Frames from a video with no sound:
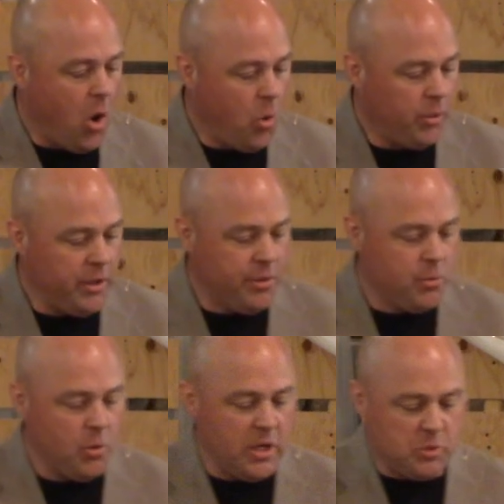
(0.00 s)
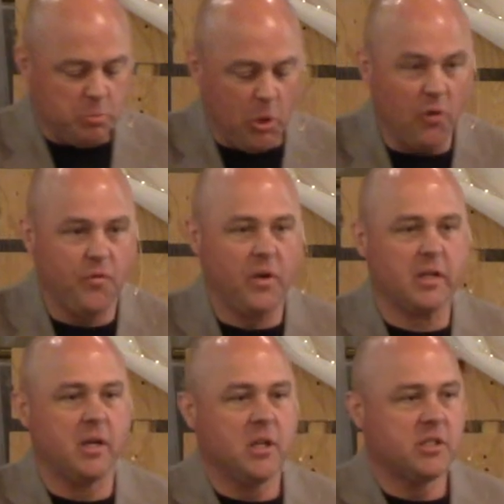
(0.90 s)
Only through his
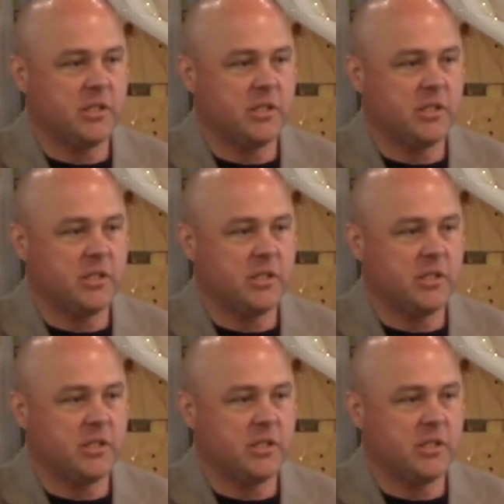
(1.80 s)
perfect